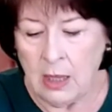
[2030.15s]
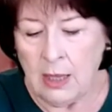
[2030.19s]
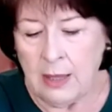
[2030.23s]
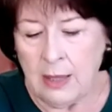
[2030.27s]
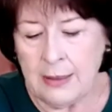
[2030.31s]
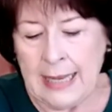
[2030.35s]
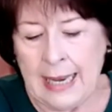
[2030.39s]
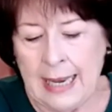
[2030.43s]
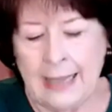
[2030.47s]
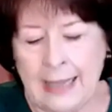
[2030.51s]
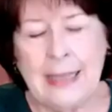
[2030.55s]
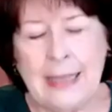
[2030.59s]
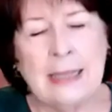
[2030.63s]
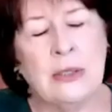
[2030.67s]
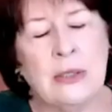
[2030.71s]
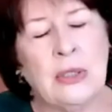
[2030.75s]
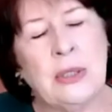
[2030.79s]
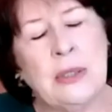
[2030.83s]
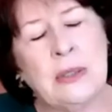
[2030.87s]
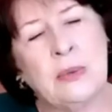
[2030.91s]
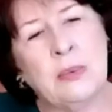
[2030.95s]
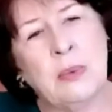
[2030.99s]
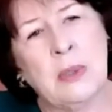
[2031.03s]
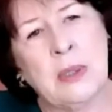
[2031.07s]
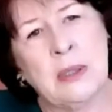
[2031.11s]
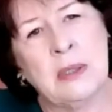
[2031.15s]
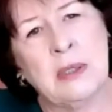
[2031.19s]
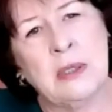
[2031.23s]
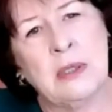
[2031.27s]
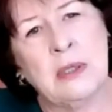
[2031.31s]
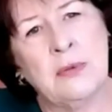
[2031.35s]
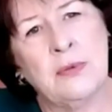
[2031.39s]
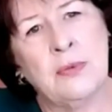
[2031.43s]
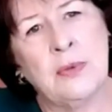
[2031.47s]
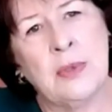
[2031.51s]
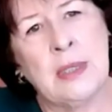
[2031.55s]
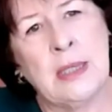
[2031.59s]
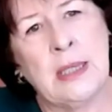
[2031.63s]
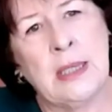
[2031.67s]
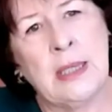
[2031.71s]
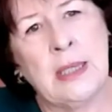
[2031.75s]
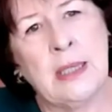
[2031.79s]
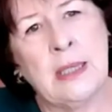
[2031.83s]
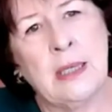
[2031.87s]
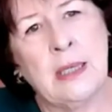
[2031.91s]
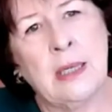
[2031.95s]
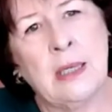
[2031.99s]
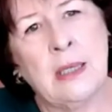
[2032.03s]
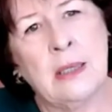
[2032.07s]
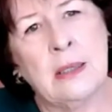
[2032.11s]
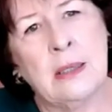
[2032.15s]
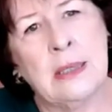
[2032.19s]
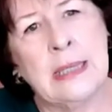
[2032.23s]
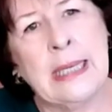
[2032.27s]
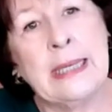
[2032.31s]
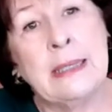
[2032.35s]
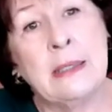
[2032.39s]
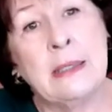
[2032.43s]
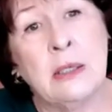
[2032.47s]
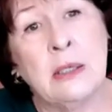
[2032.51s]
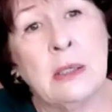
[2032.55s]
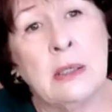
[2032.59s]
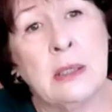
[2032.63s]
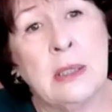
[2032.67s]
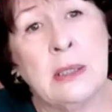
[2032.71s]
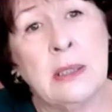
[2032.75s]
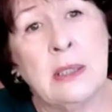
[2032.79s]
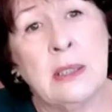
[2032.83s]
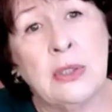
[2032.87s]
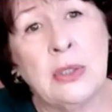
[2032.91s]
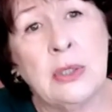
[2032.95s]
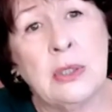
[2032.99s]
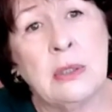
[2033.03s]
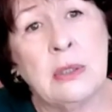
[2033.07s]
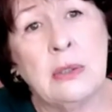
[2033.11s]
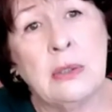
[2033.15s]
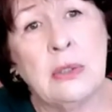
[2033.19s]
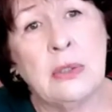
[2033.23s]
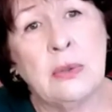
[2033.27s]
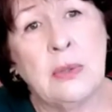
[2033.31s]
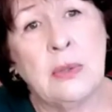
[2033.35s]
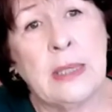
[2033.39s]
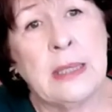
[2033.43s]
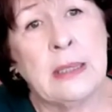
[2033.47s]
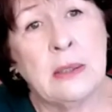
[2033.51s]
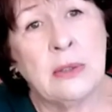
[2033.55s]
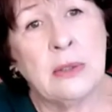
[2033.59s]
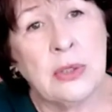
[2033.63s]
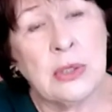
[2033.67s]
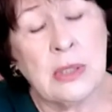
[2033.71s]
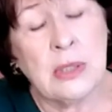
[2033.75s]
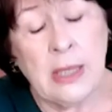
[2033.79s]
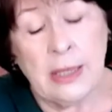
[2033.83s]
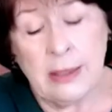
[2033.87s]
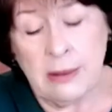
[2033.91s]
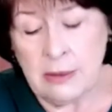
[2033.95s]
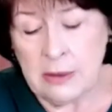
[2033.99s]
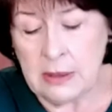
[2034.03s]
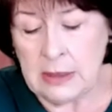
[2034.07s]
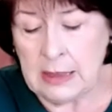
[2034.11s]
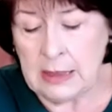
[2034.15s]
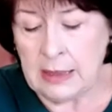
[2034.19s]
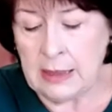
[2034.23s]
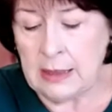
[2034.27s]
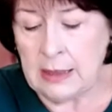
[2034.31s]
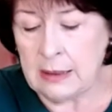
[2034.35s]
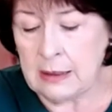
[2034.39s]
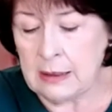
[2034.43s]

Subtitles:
That actually is relatively later addition to English style tea.